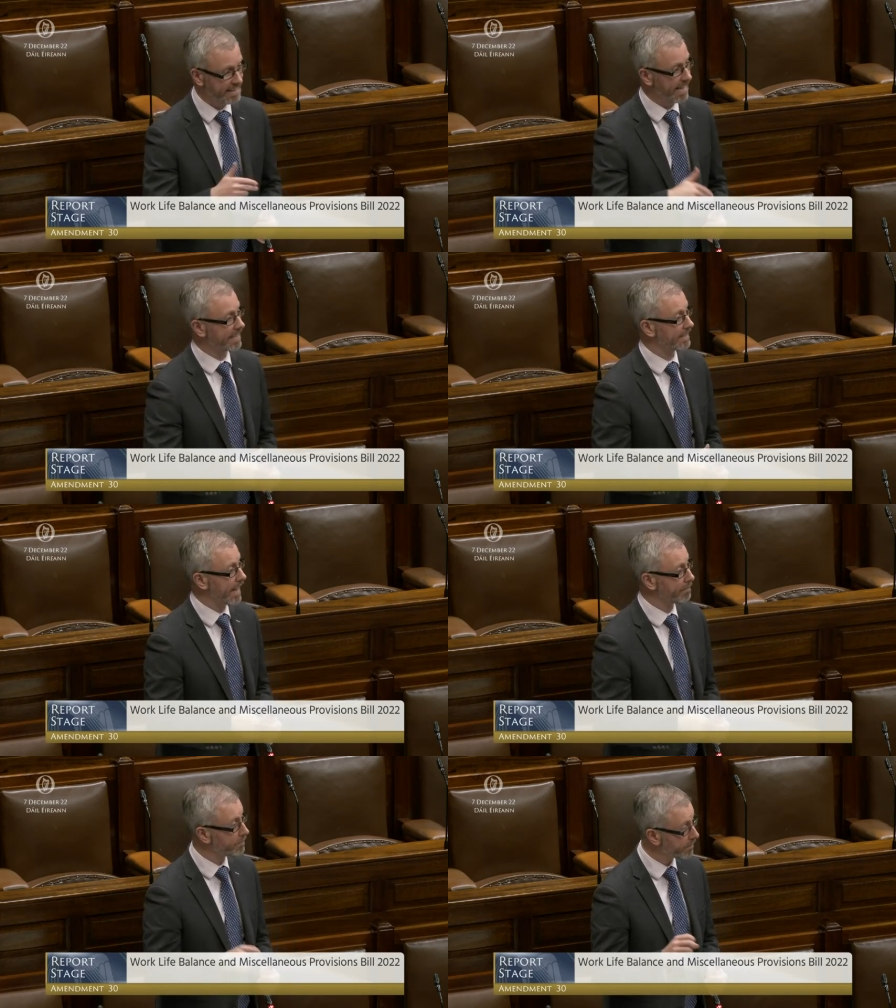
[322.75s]
That can
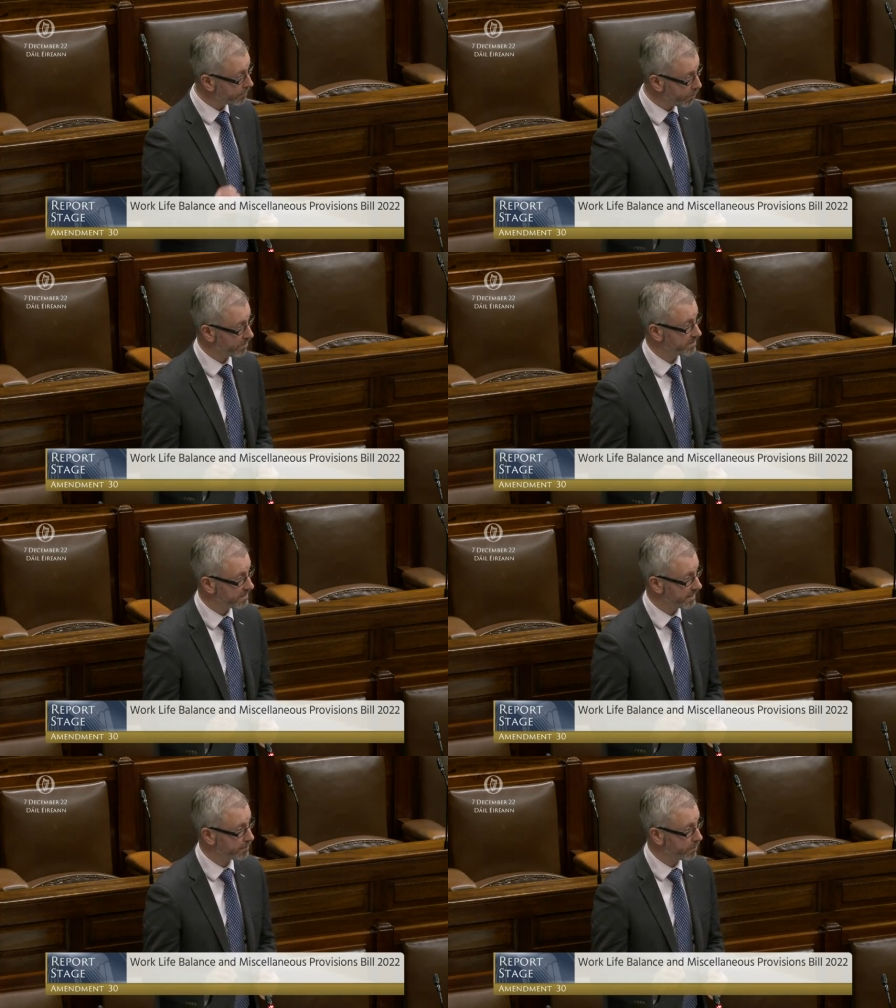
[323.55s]
happen before the
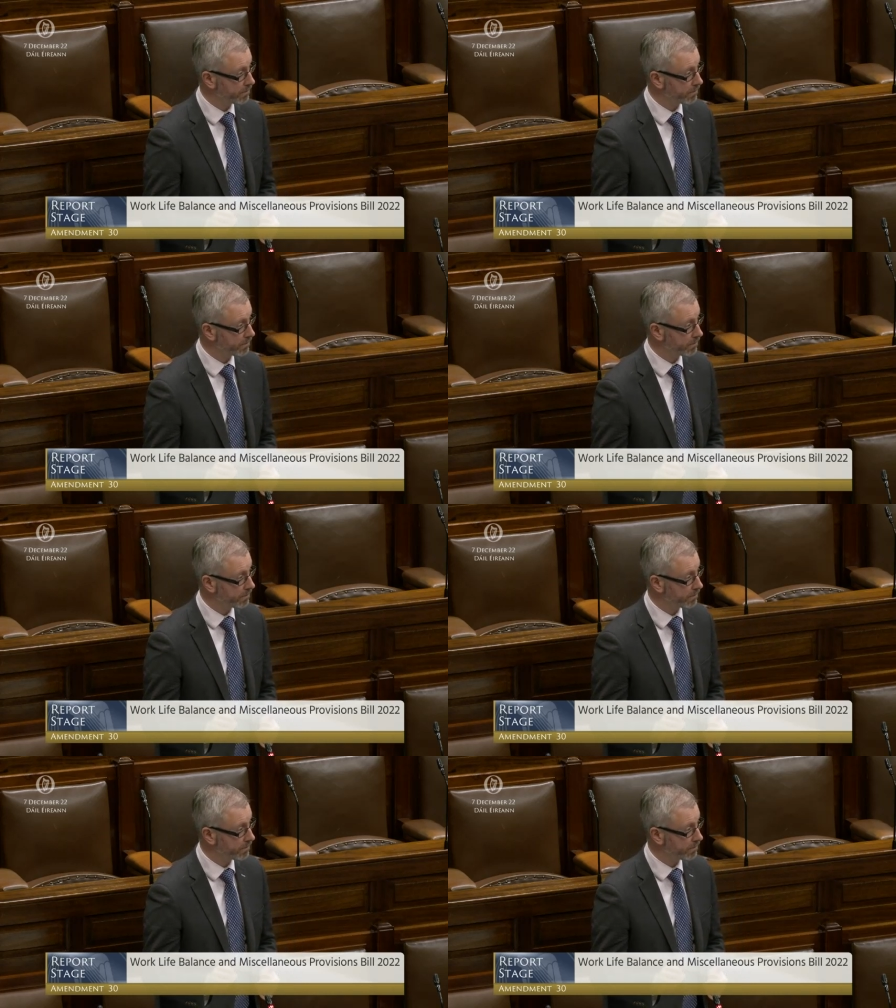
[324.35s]
six-month